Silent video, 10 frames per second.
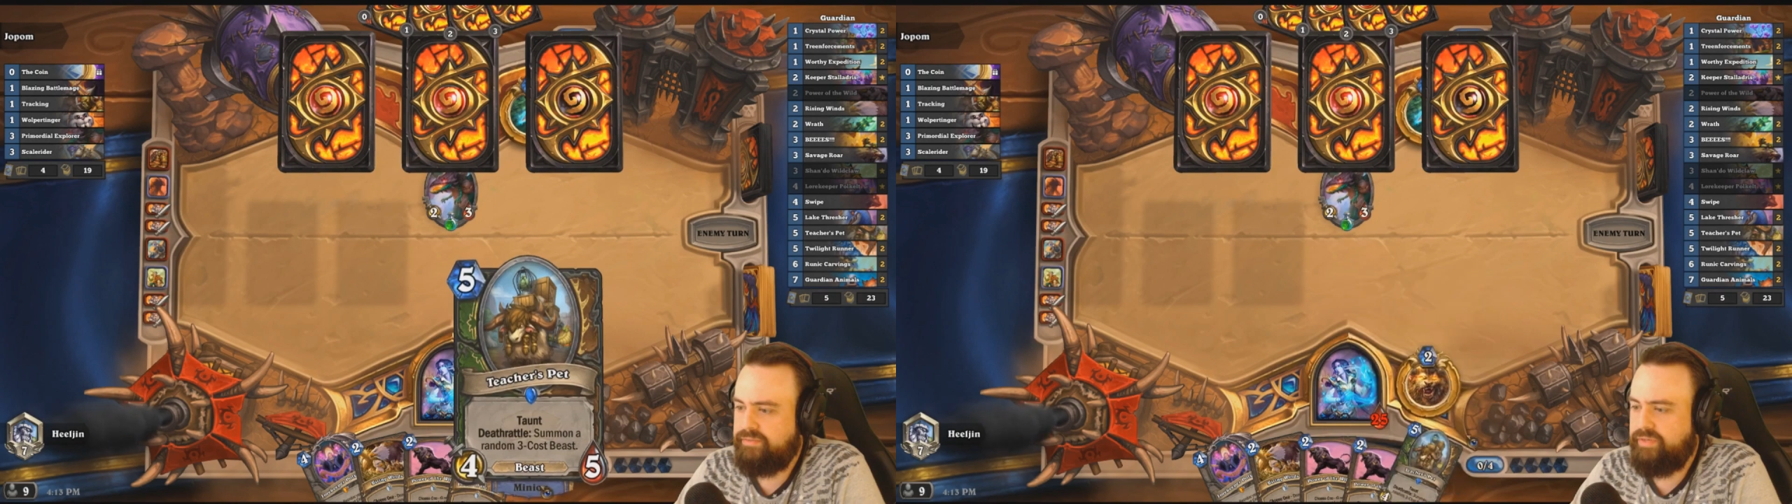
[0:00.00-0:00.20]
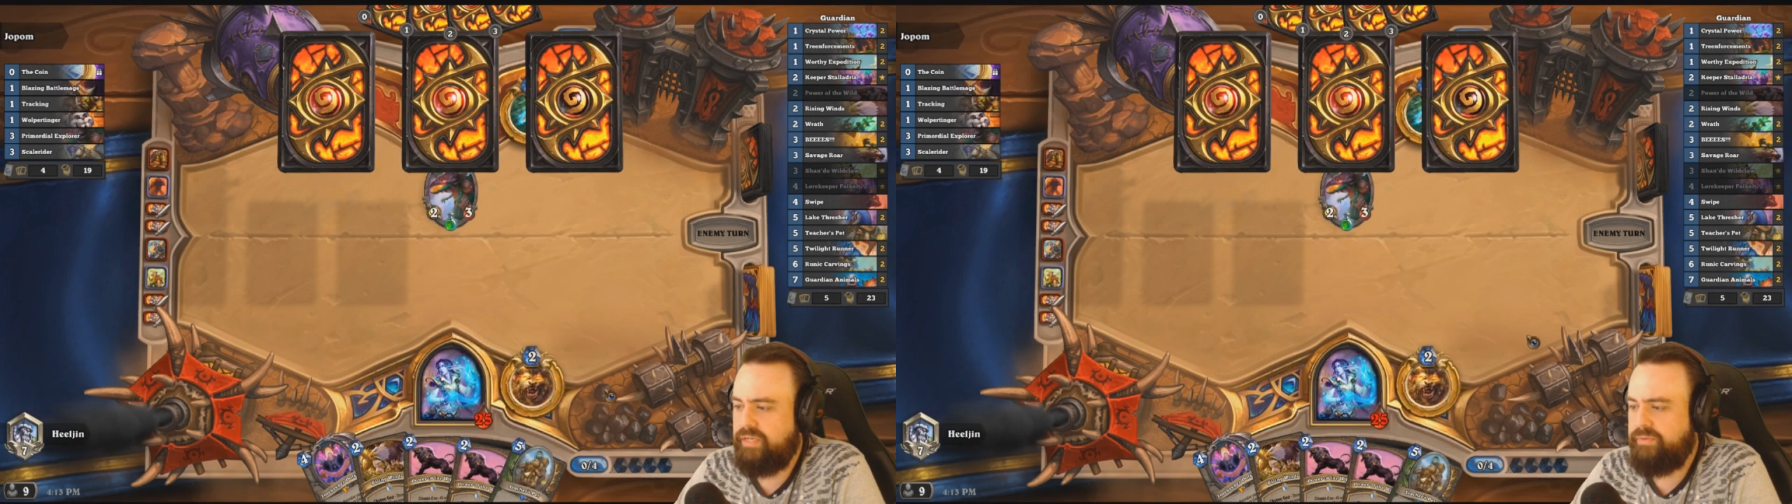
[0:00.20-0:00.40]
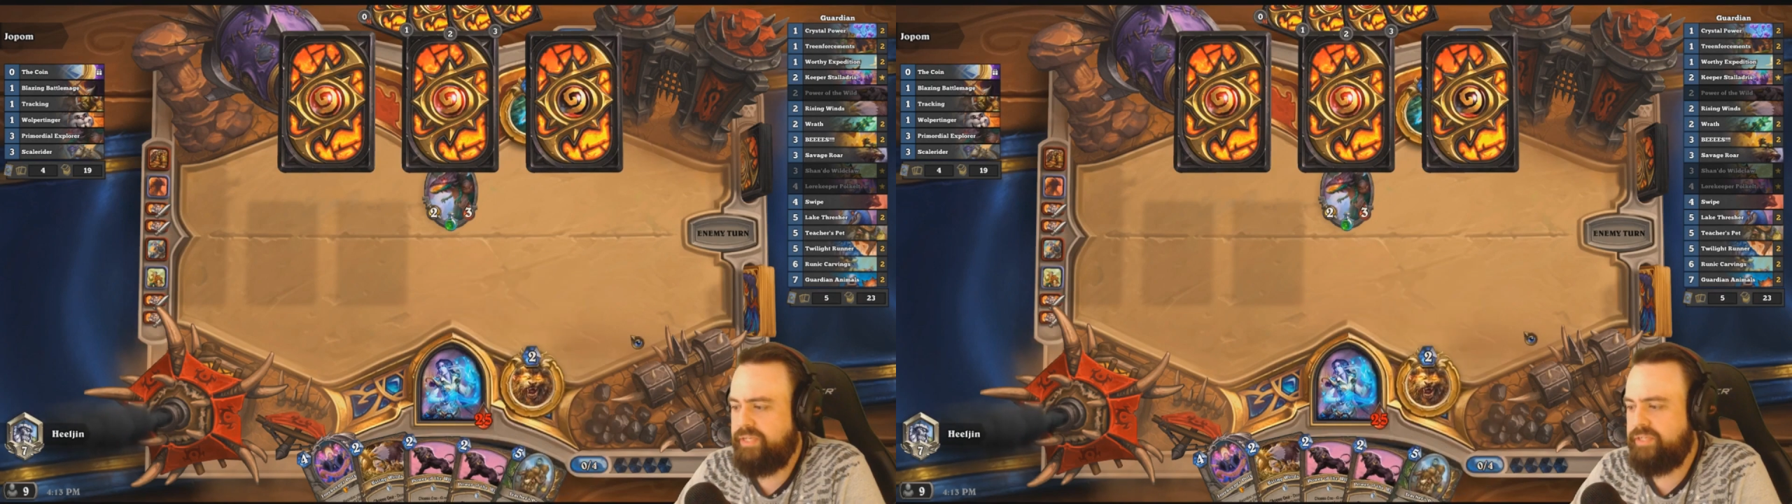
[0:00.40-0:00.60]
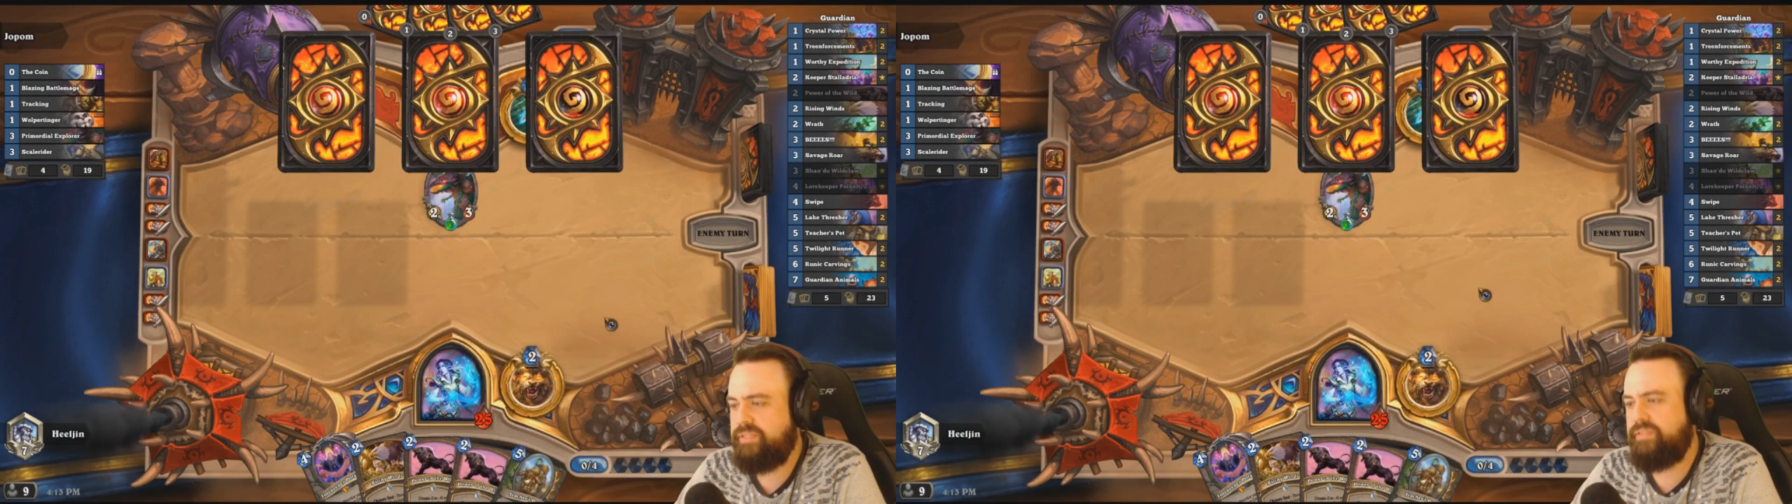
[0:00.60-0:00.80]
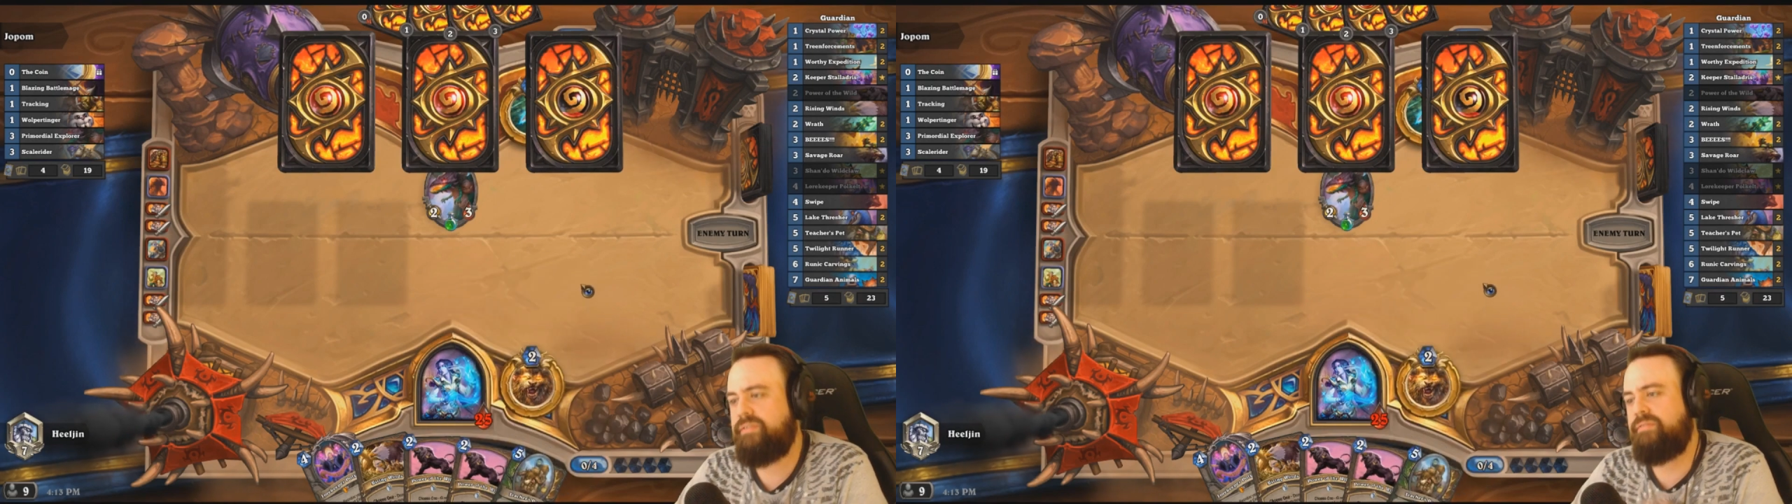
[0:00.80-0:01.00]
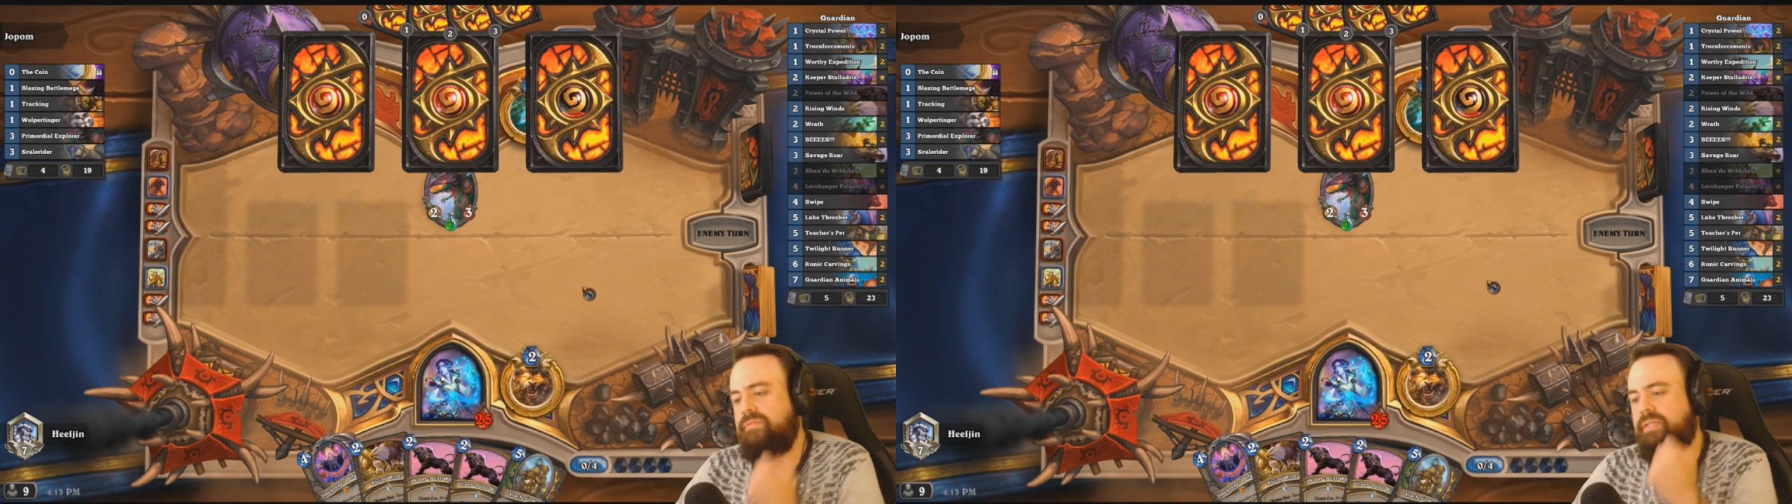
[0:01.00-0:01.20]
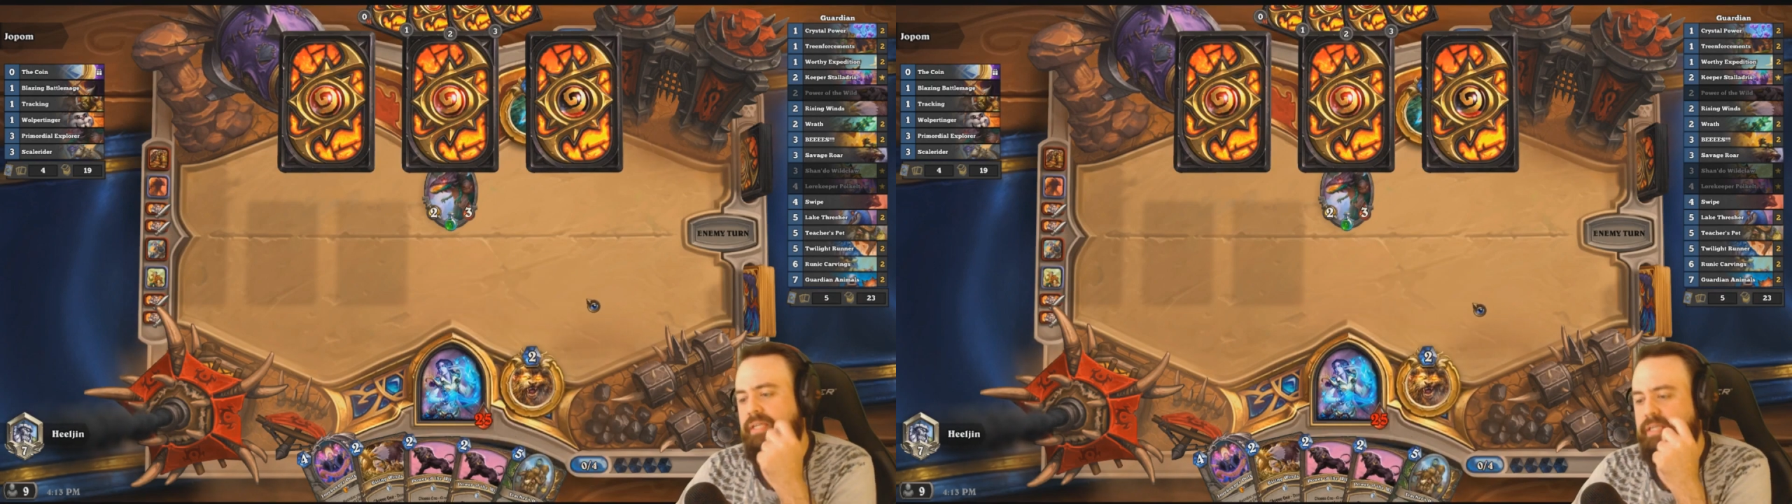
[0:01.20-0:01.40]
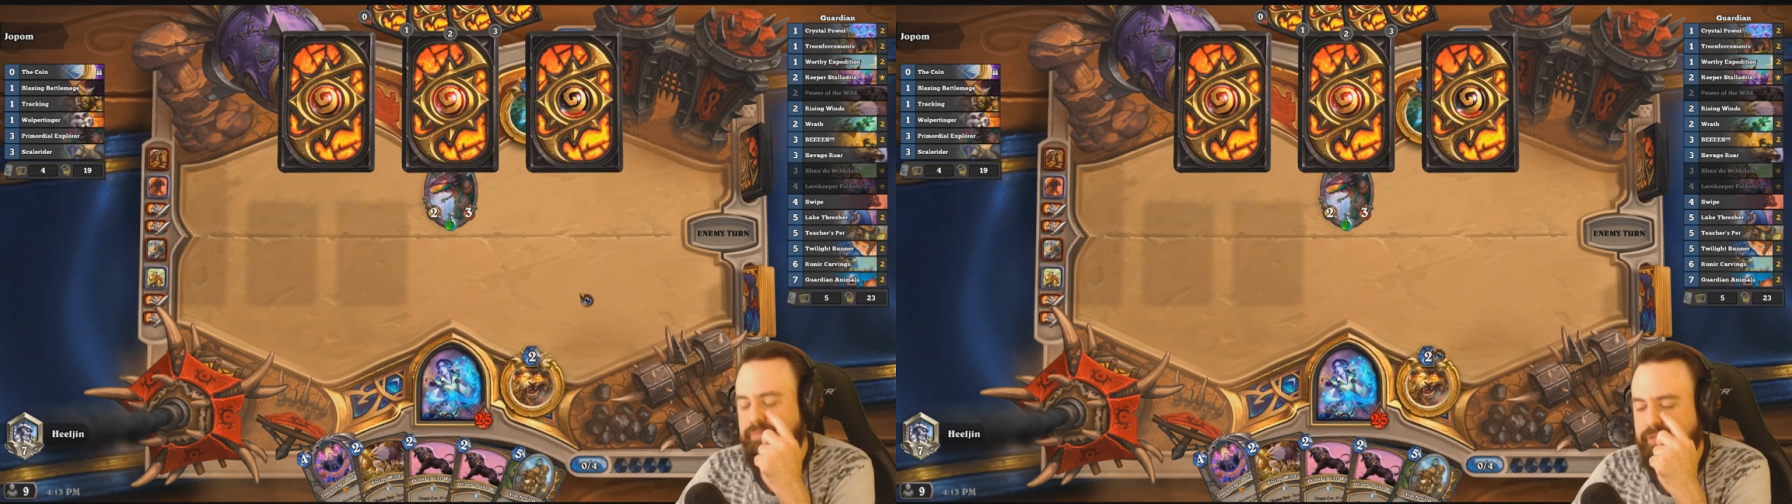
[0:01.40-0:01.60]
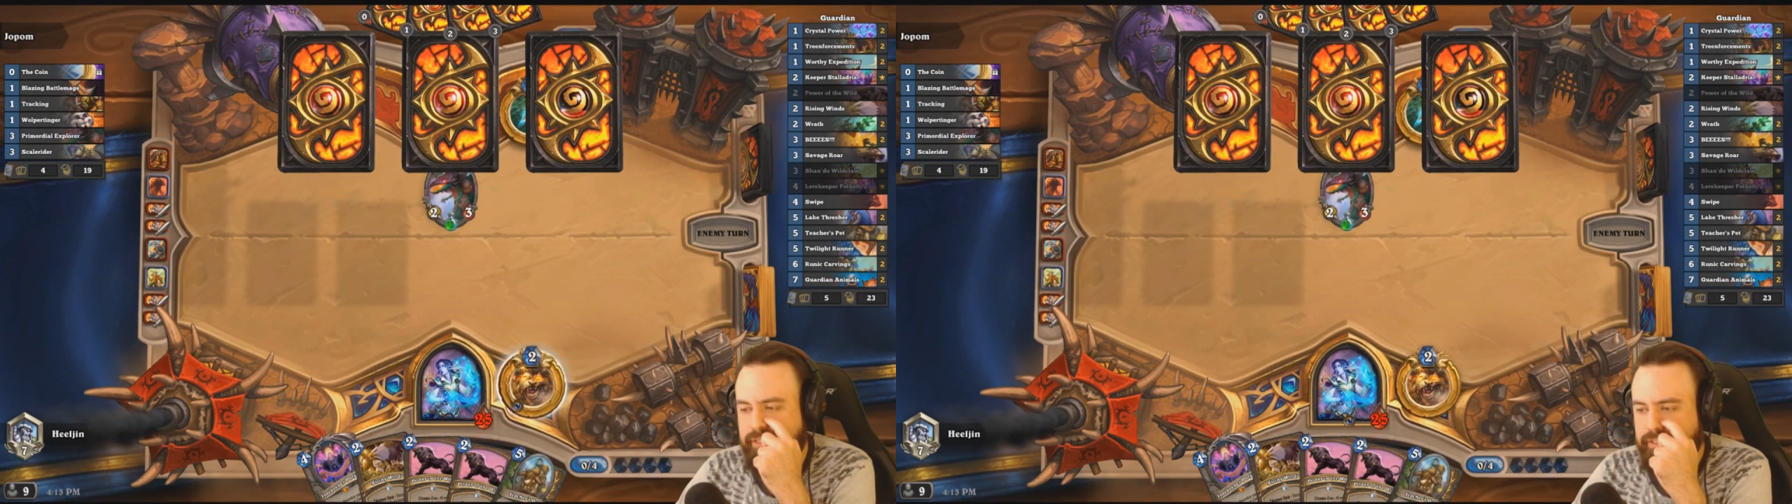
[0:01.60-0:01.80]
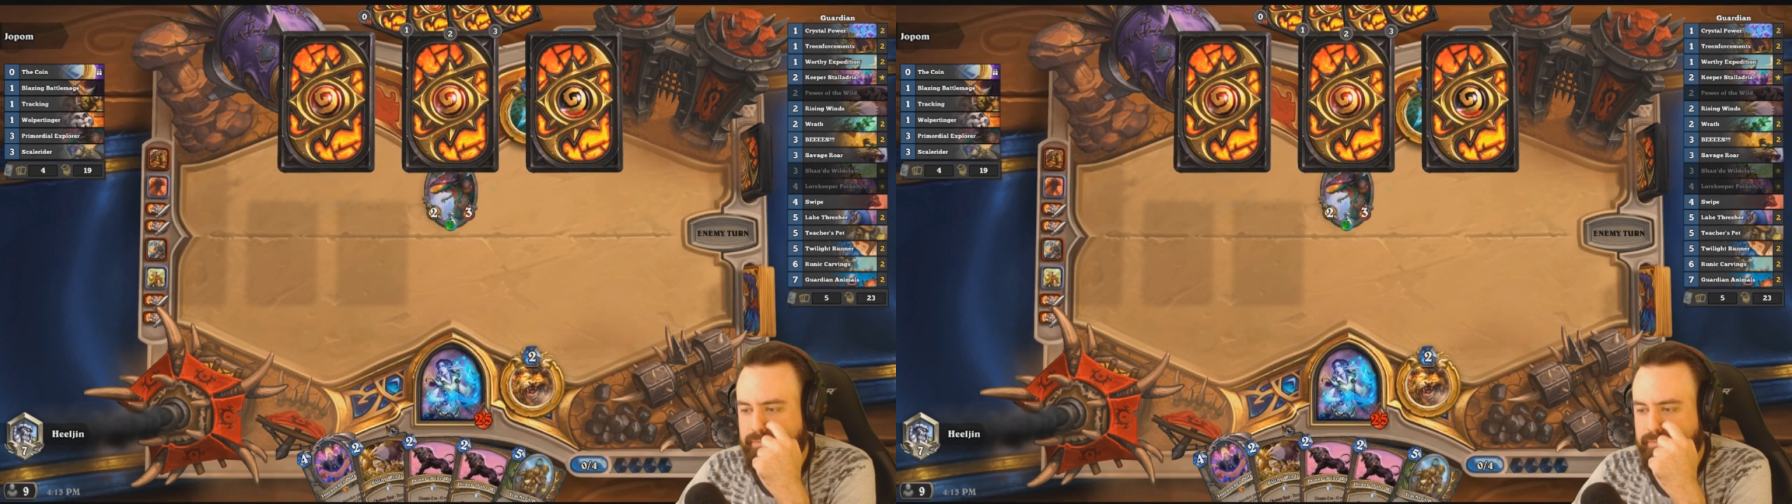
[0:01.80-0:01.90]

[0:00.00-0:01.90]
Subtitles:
Well, we could just